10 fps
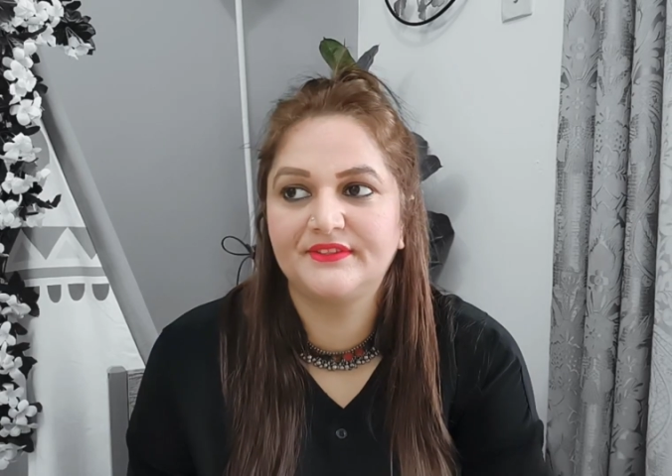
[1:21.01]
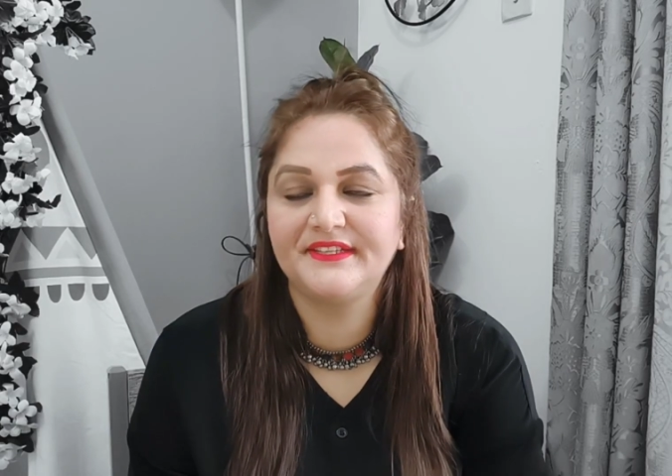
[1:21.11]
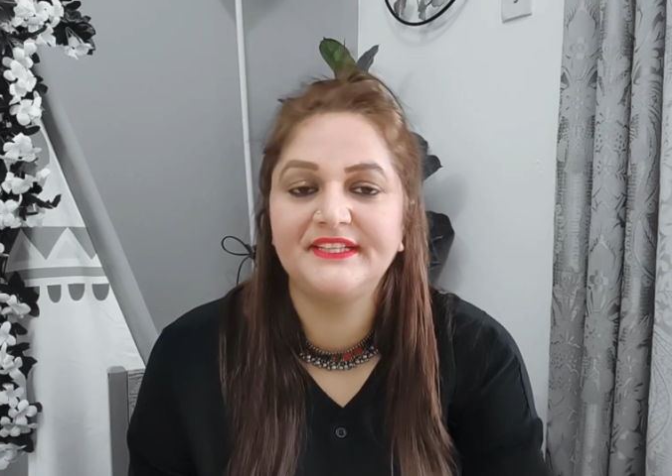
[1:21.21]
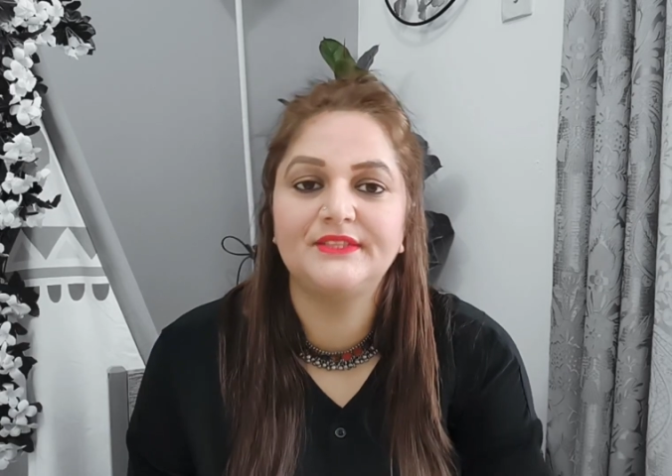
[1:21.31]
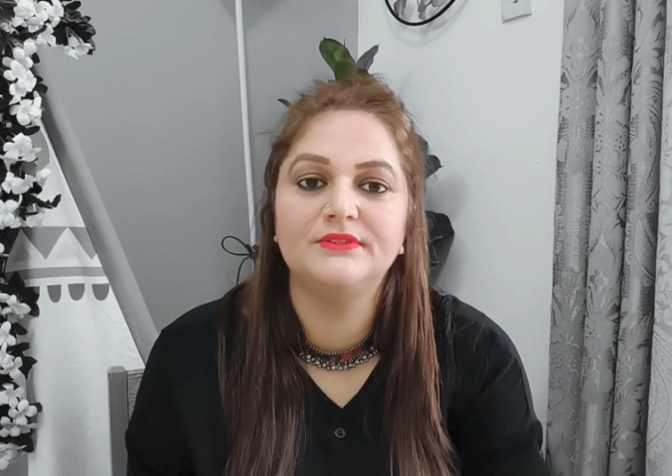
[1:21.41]

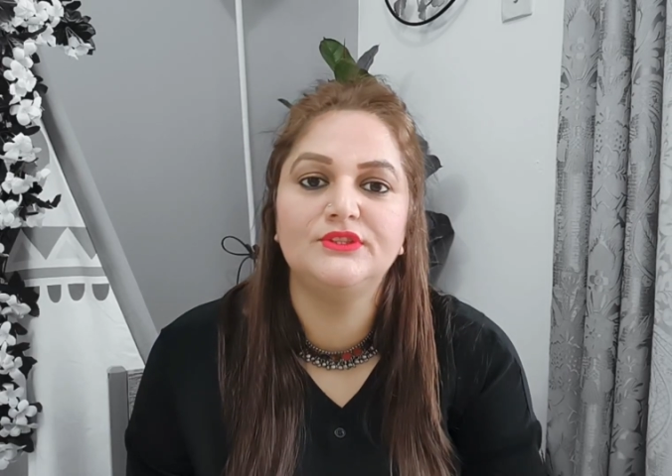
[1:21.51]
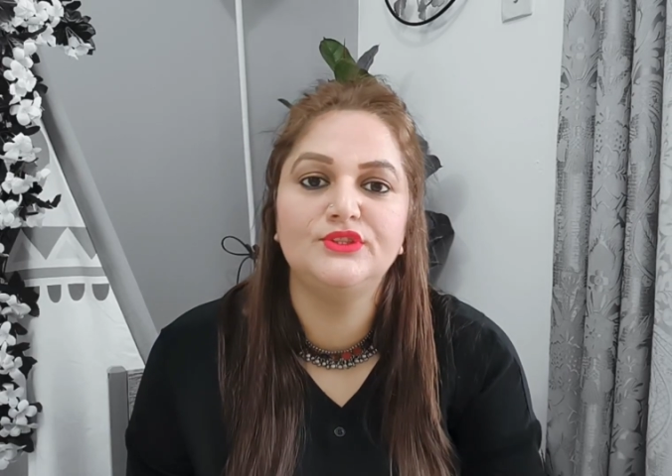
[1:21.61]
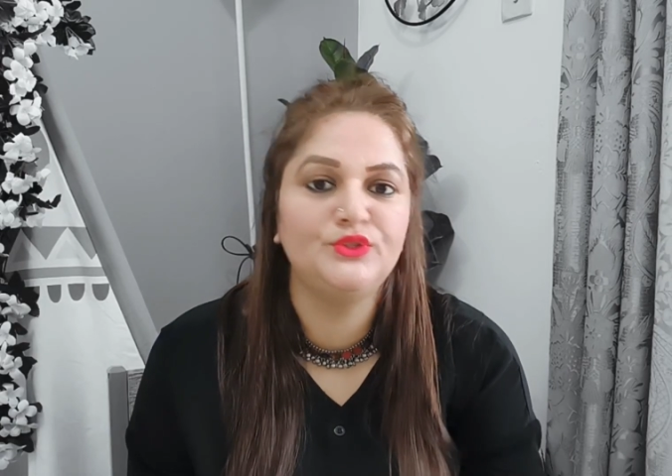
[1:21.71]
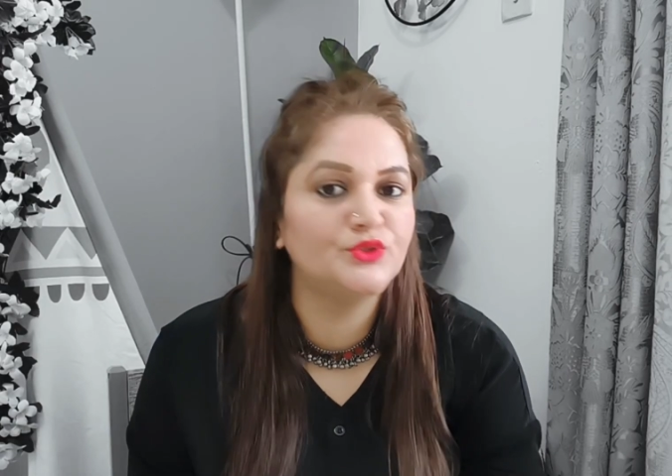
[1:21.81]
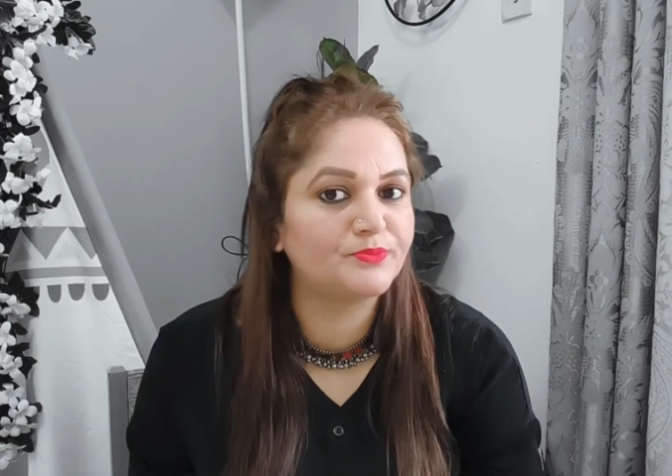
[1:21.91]
Read
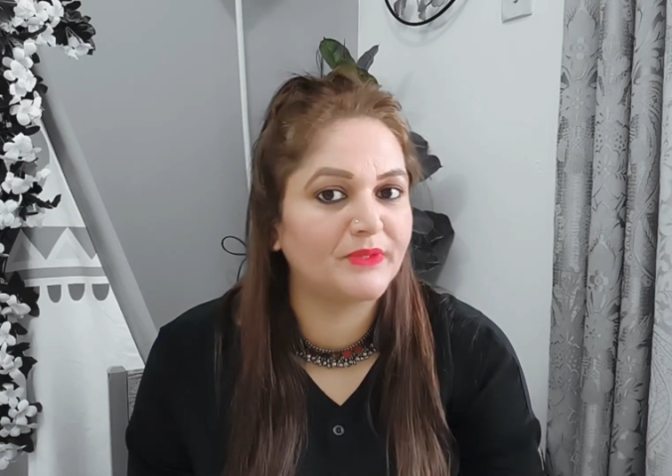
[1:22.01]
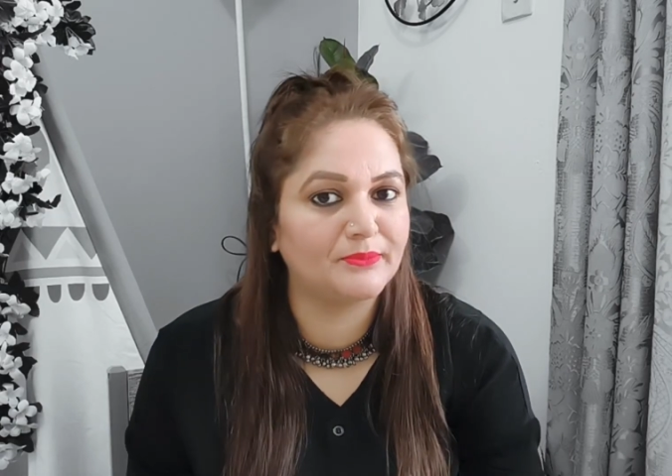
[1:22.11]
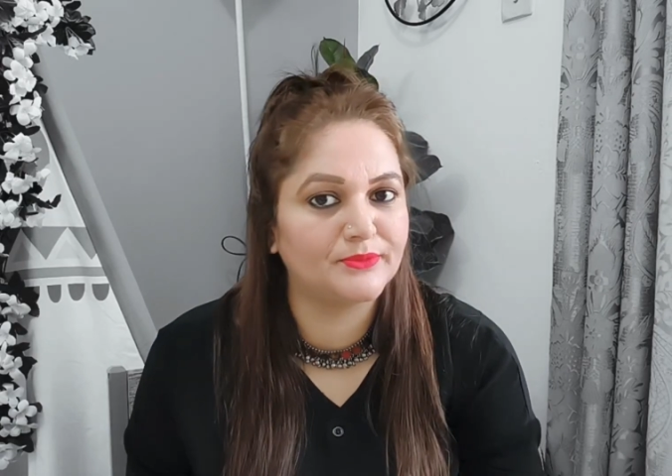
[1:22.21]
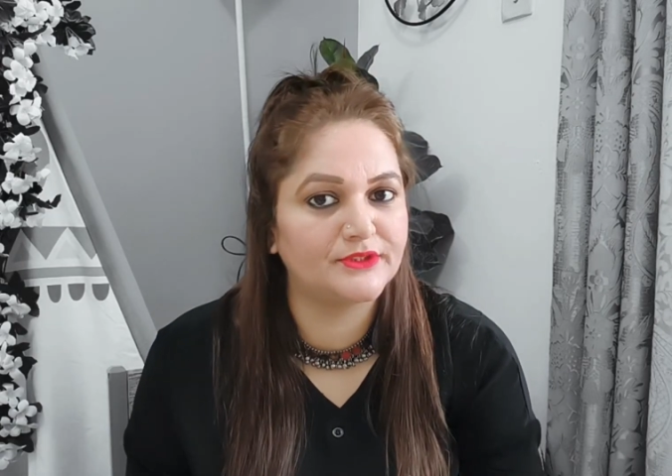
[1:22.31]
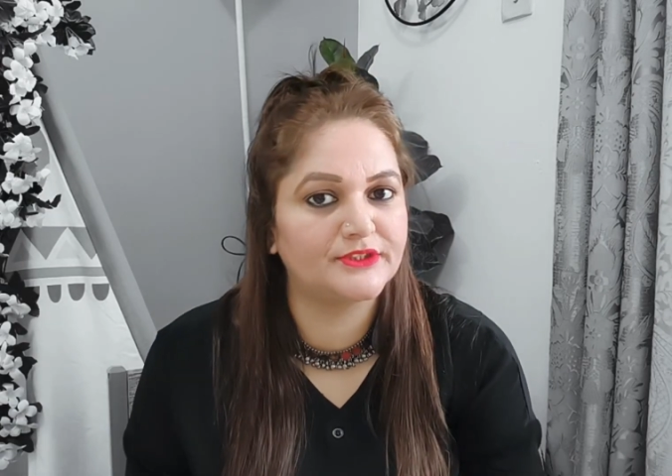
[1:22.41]

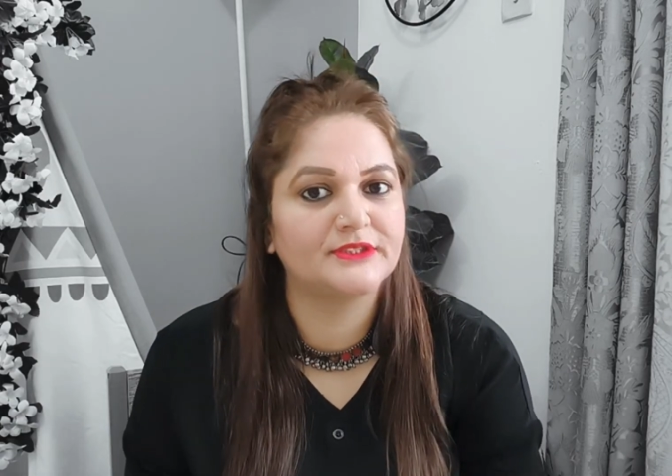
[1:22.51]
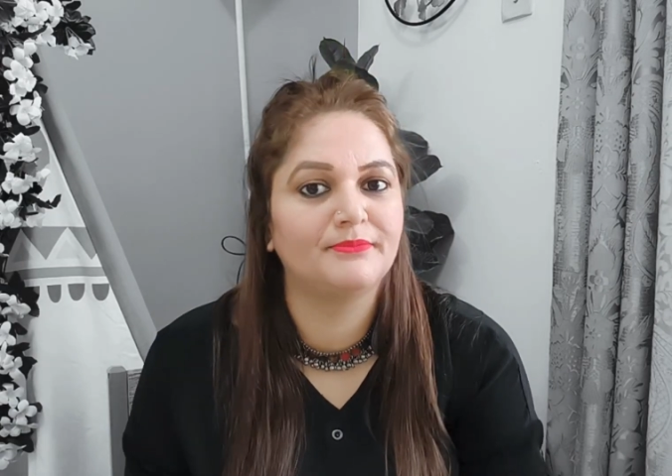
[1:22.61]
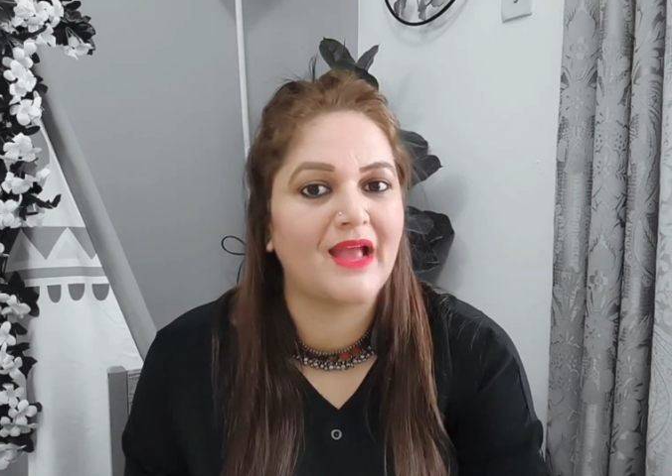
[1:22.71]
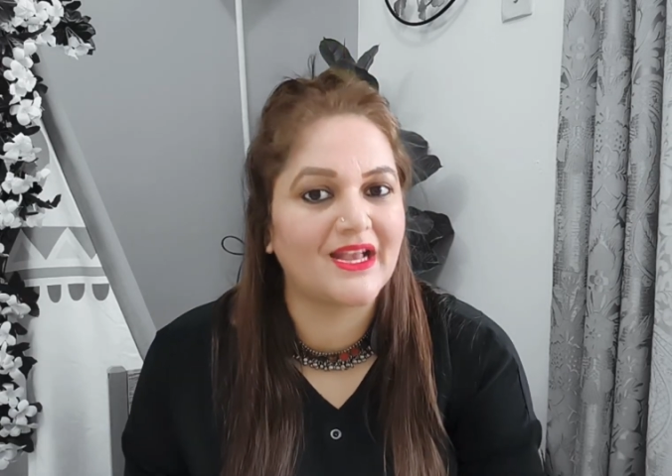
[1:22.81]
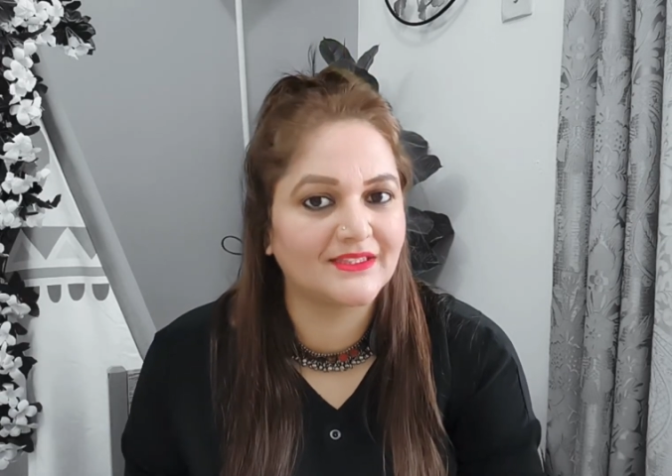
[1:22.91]
newspapers,
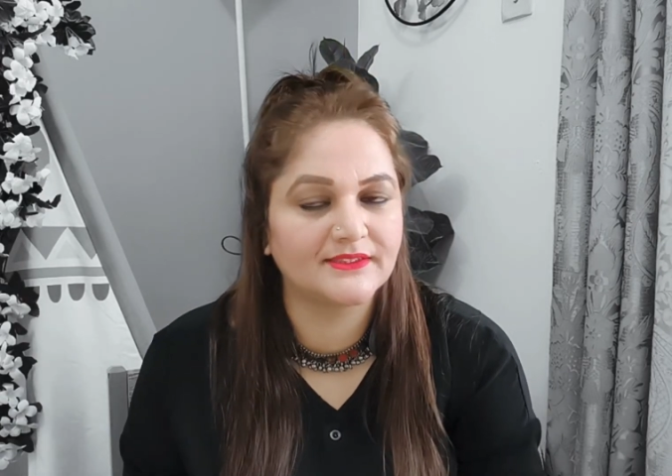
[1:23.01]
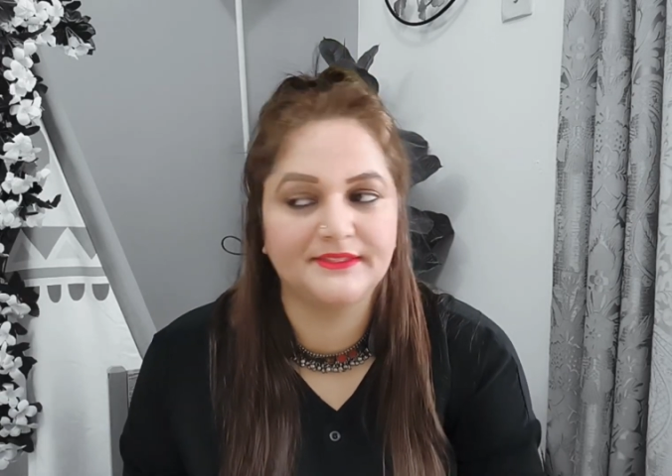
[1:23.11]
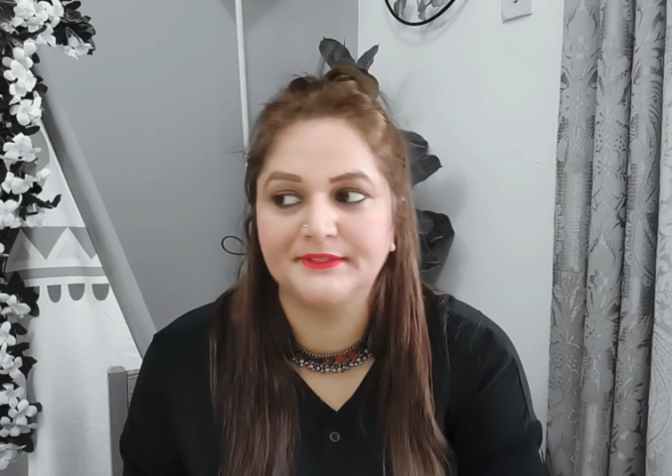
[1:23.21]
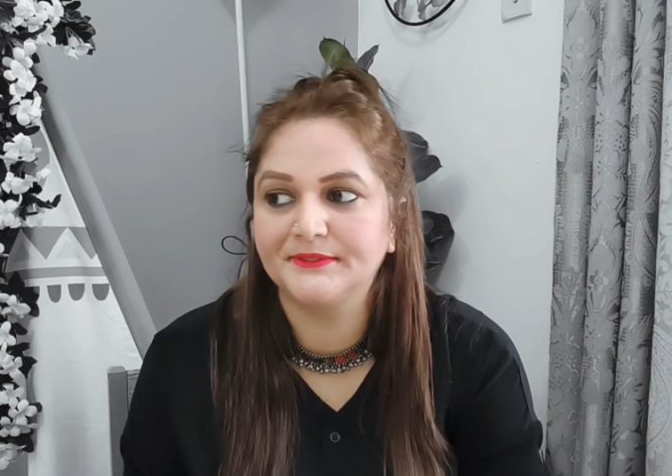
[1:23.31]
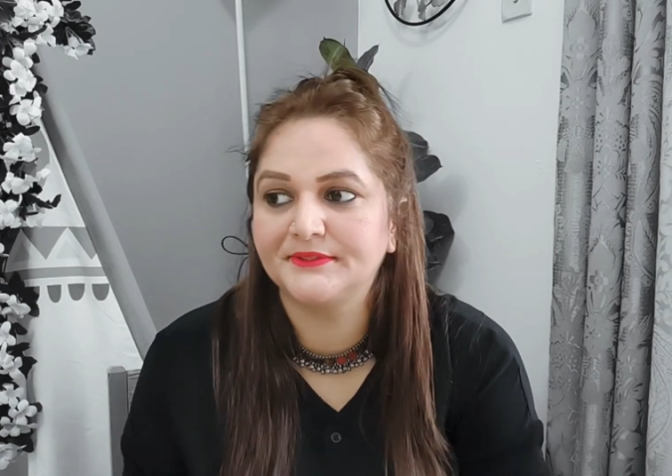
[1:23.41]

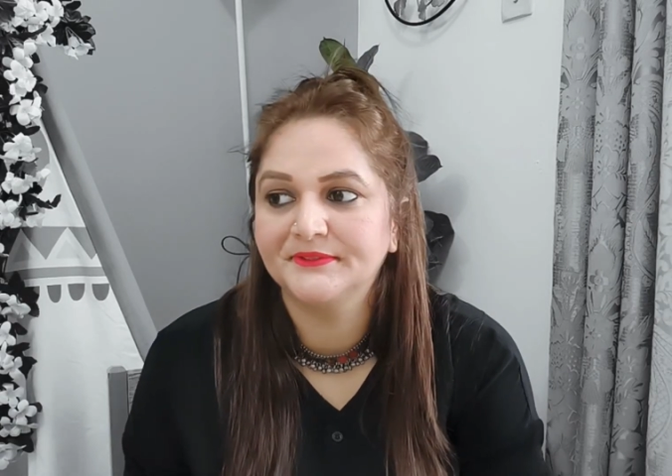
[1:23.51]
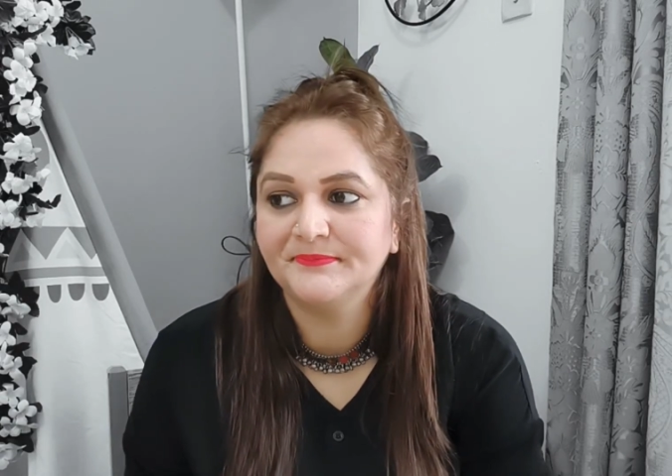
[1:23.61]
magazines.